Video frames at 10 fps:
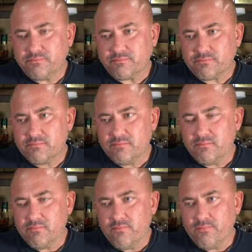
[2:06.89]

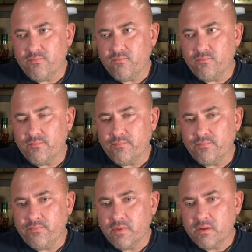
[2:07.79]

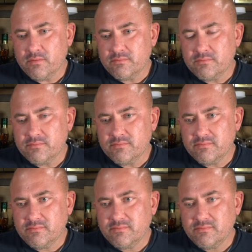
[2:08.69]

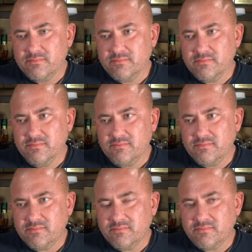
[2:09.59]

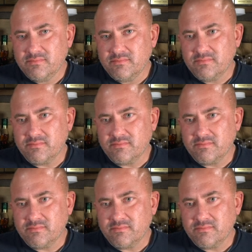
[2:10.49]
[no speech]